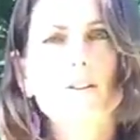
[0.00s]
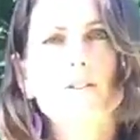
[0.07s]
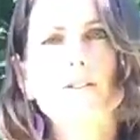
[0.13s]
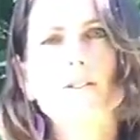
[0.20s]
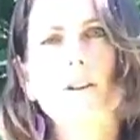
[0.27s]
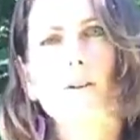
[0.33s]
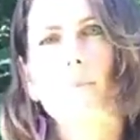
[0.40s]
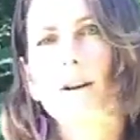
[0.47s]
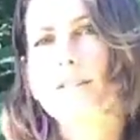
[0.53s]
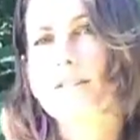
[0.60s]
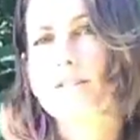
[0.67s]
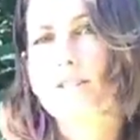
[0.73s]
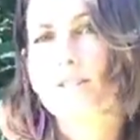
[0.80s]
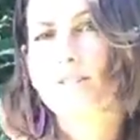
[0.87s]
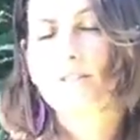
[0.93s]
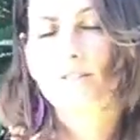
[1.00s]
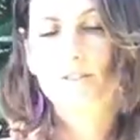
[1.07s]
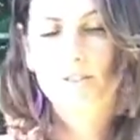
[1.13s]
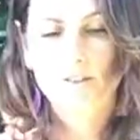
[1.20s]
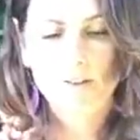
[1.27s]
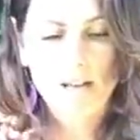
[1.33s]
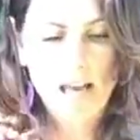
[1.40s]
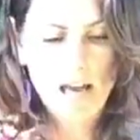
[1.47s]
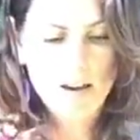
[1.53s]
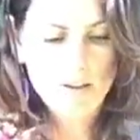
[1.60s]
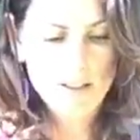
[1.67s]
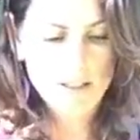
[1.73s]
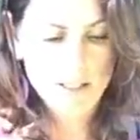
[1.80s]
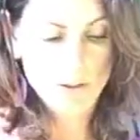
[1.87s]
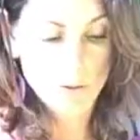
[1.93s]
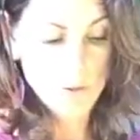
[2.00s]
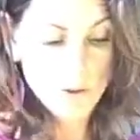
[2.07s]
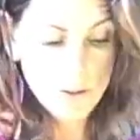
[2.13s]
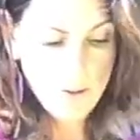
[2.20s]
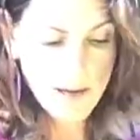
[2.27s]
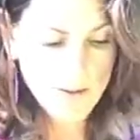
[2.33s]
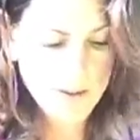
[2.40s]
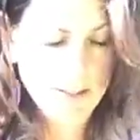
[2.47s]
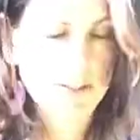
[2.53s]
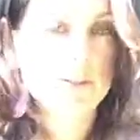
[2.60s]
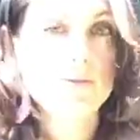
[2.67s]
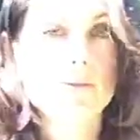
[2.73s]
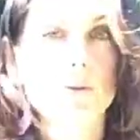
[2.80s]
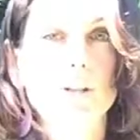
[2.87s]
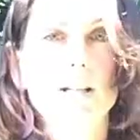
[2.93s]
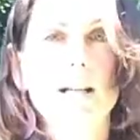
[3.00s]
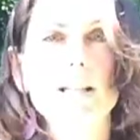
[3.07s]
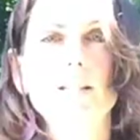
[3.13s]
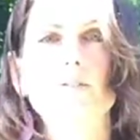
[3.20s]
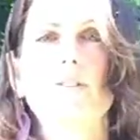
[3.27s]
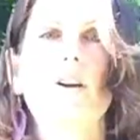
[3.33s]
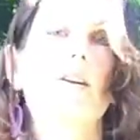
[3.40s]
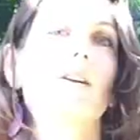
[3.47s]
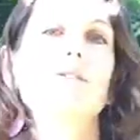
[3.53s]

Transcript: So my suggestion to you now is I talk about this in 40 Days of Yoga.